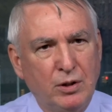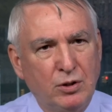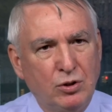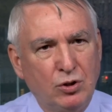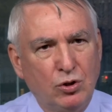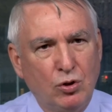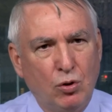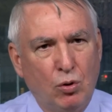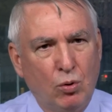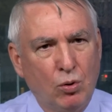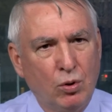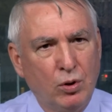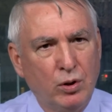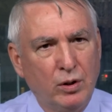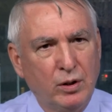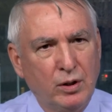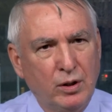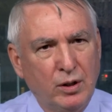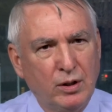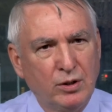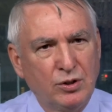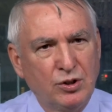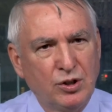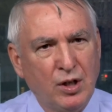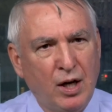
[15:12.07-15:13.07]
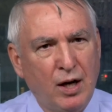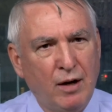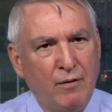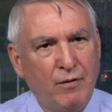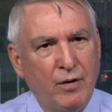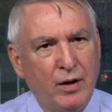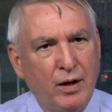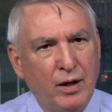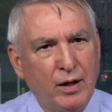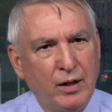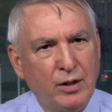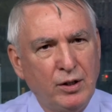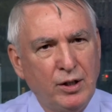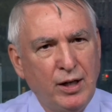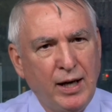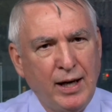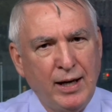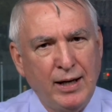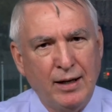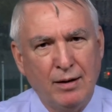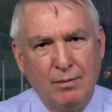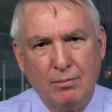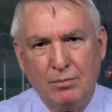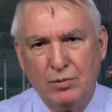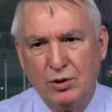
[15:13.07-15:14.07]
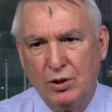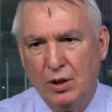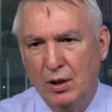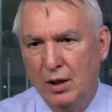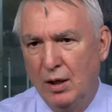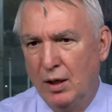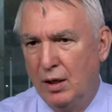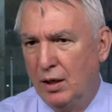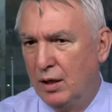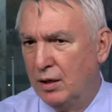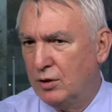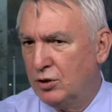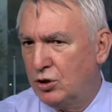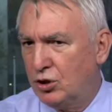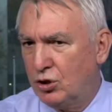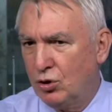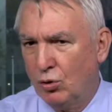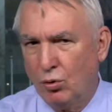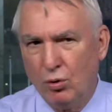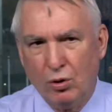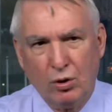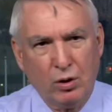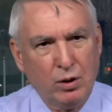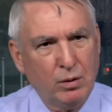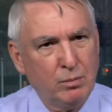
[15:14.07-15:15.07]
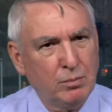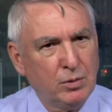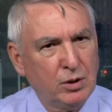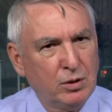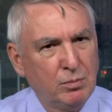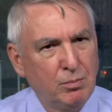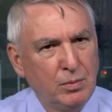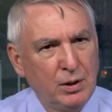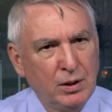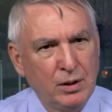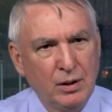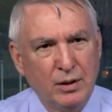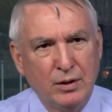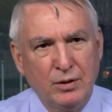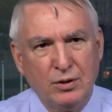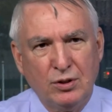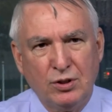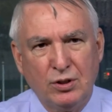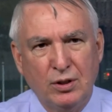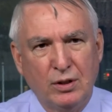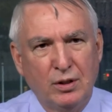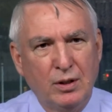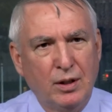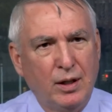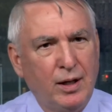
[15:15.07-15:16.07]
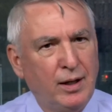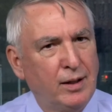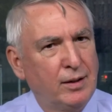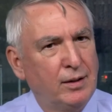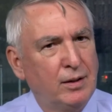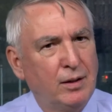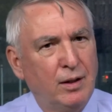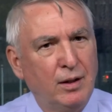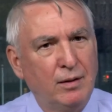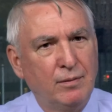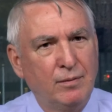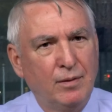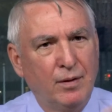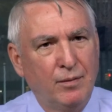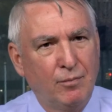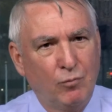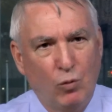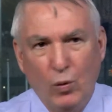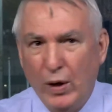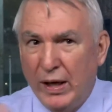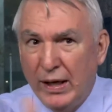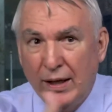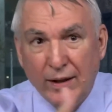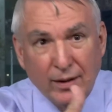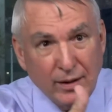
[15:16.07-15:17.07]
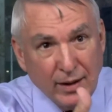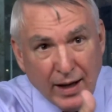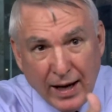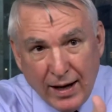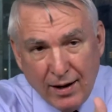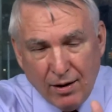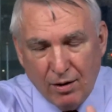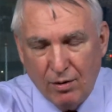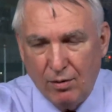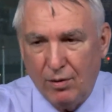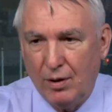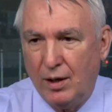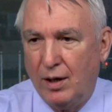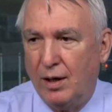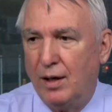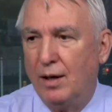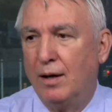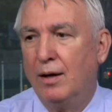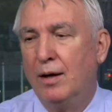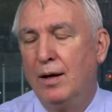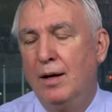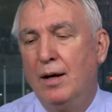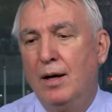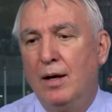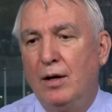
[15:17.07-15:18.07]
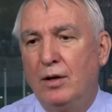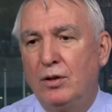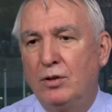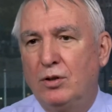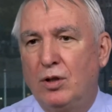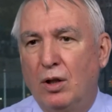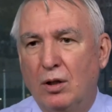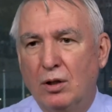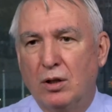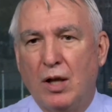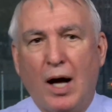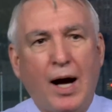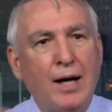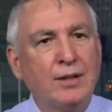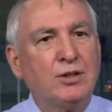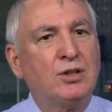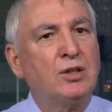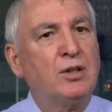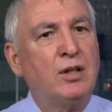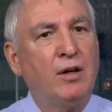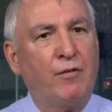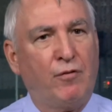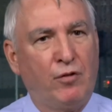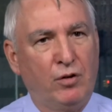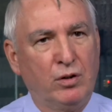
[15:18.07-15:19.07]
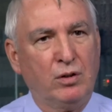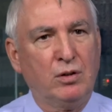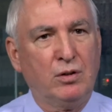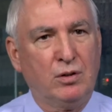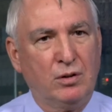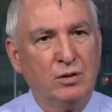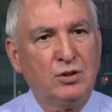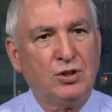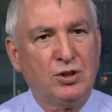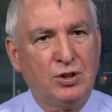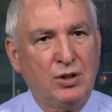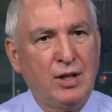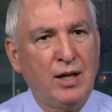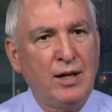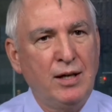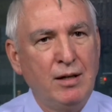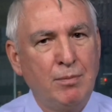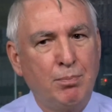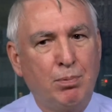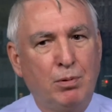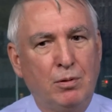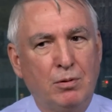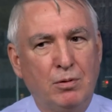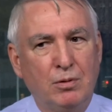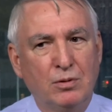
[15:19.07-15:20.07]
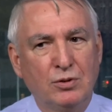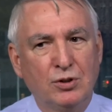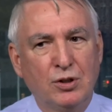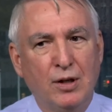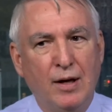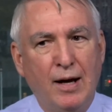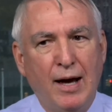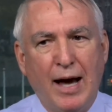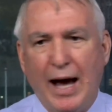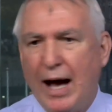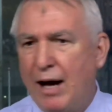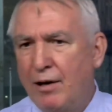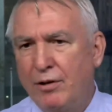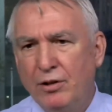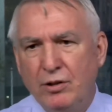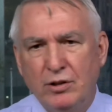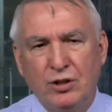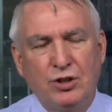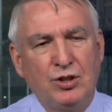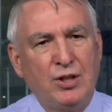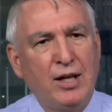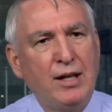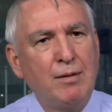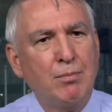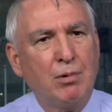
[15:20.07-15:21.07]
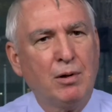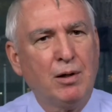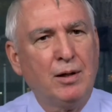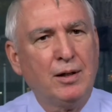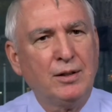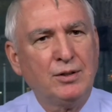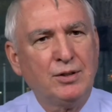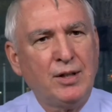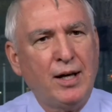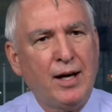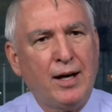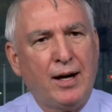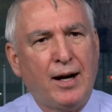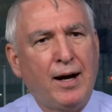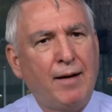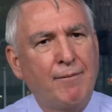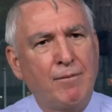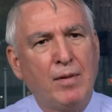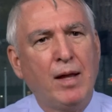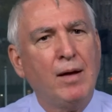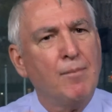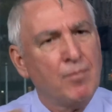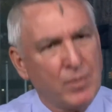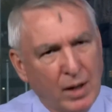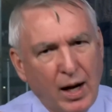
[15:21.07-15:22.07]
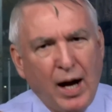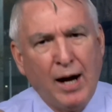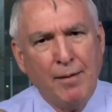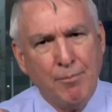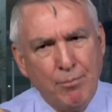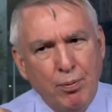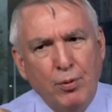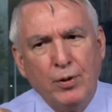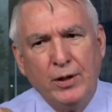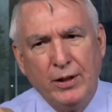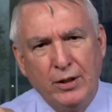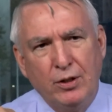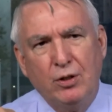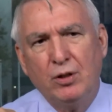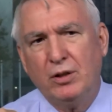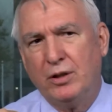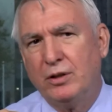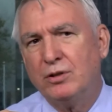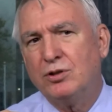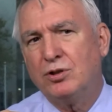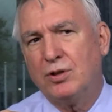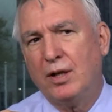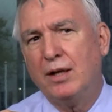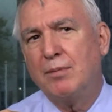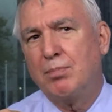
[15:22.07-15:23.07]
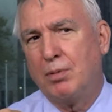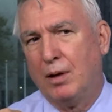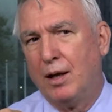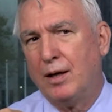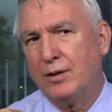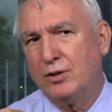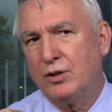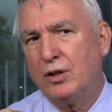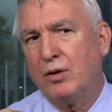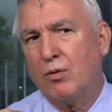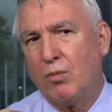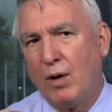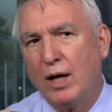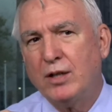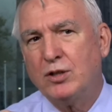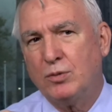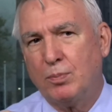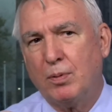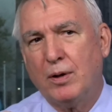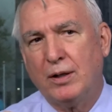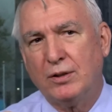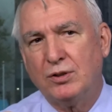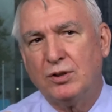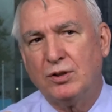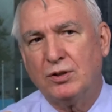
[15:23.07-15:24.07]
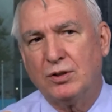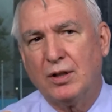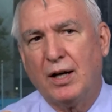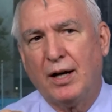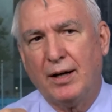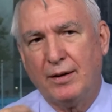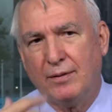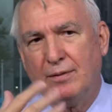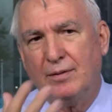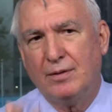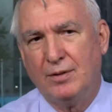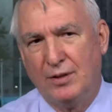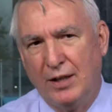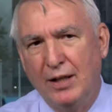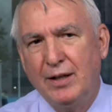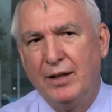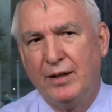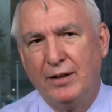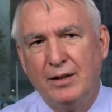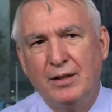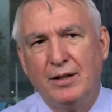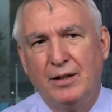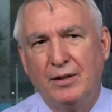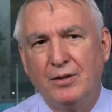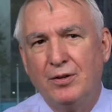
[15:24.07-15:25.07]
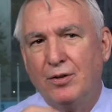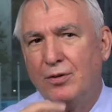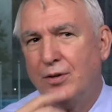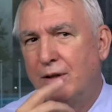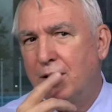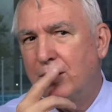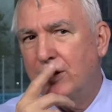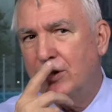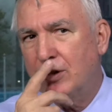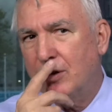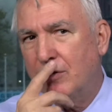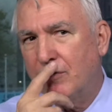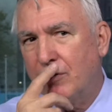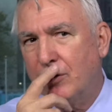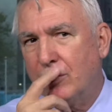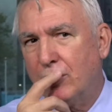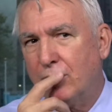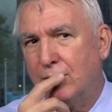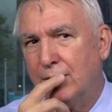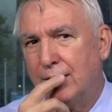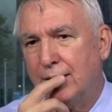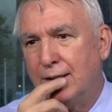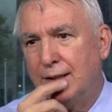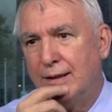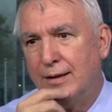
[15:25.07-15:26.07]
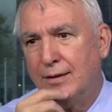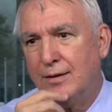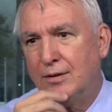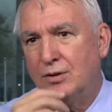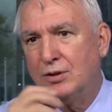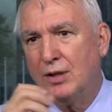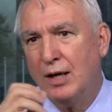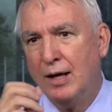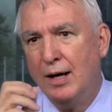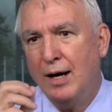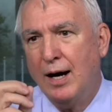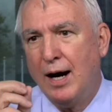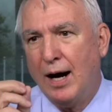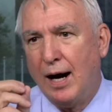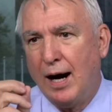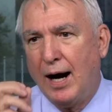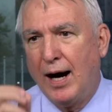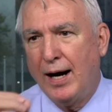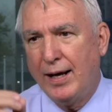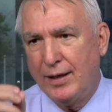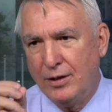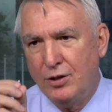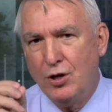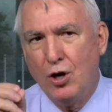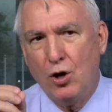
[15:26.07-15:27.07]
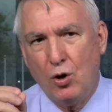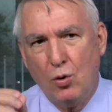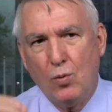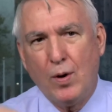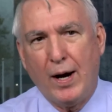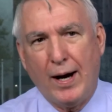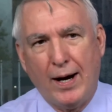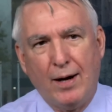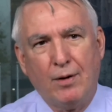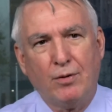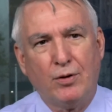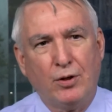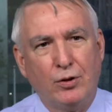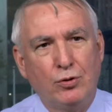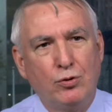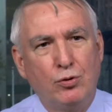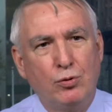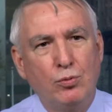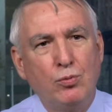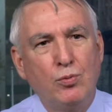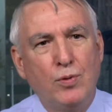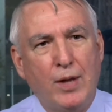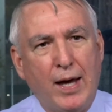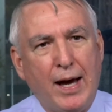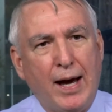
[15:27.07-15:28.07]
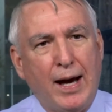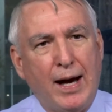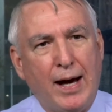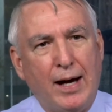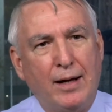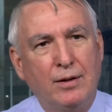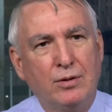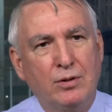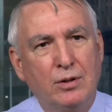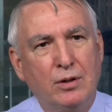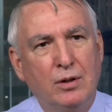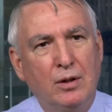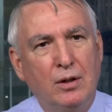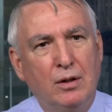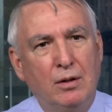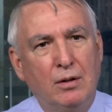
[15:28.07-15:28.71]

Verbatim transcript: It's corn and cassava and yams and sorghum and millets and, and wheat now, uh, lots of different staples. How do you stabilize that? I'm, I'm pretty good at stabilizing rice prices. I did it in Indonesia for 20 years. I know how to do that.